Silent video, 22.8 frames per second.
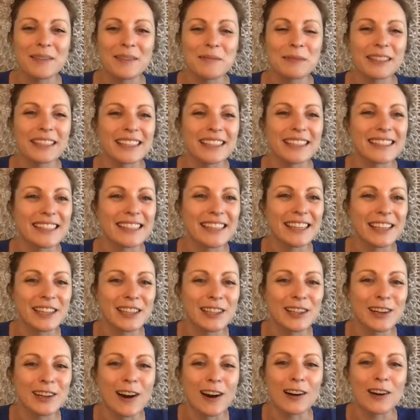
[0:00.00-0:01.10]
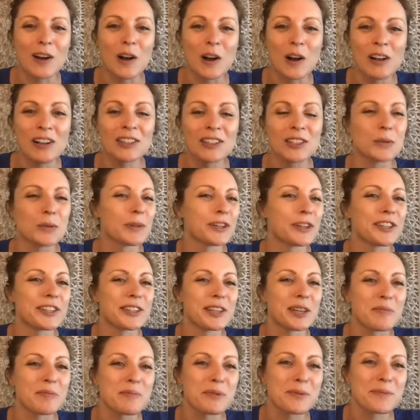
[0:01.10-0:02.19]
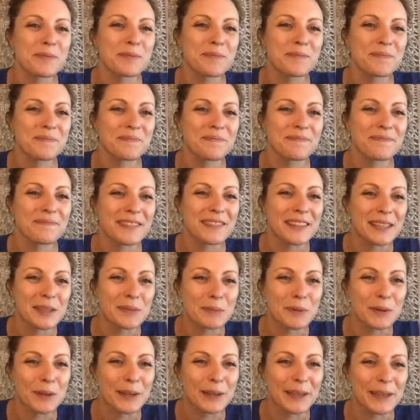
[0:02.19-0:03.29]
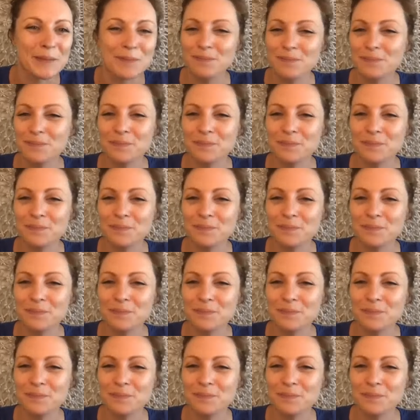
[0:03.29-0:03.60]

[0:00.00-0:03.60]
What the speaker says: Please hear our call to worship this morning.